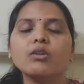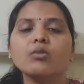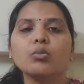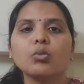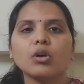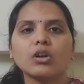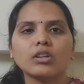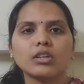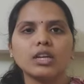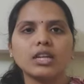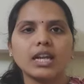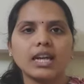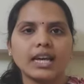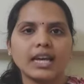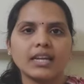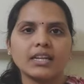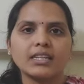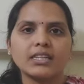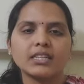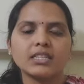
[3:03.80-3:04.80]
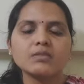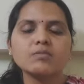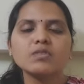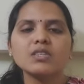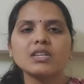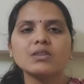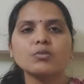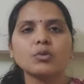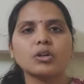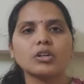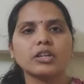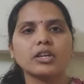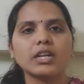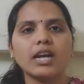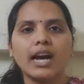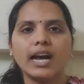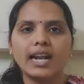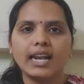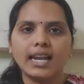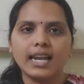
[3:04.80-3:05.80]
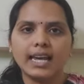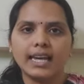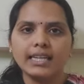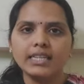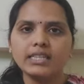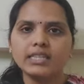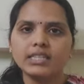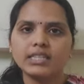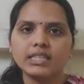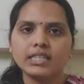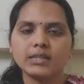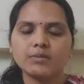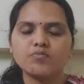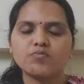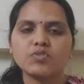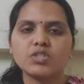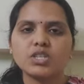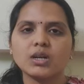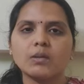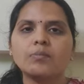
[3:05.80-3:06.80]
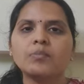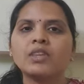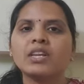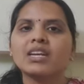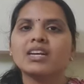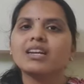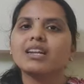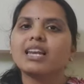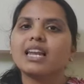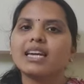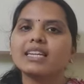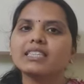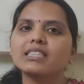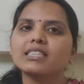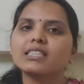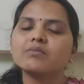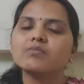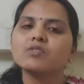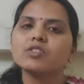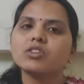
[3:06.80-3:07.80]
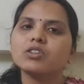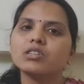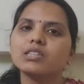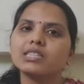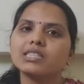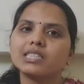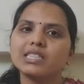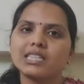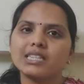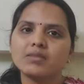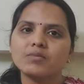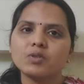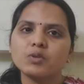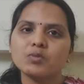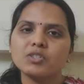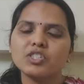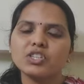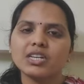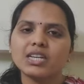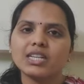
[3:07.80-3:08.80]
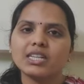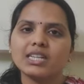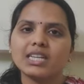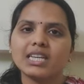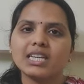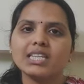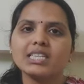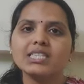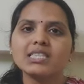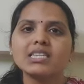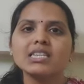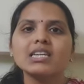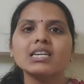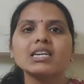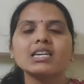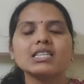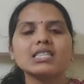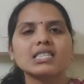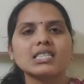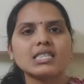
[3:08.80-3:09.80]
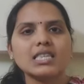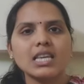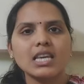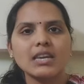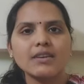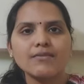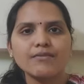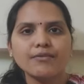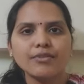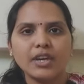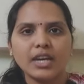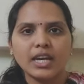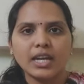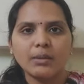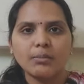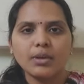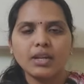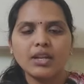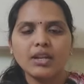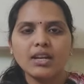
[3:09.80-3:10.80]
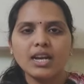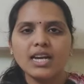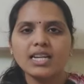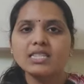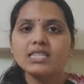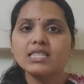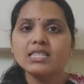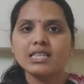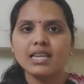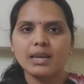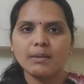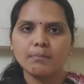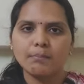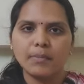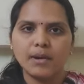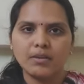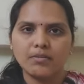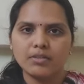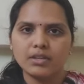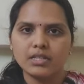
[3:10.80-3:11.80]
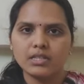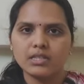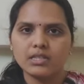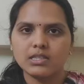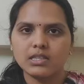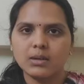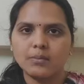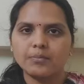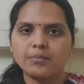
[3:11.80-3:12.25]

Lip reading: what are like terms and what are unlike terms. Like terms are the terms which contains same variable and same powers.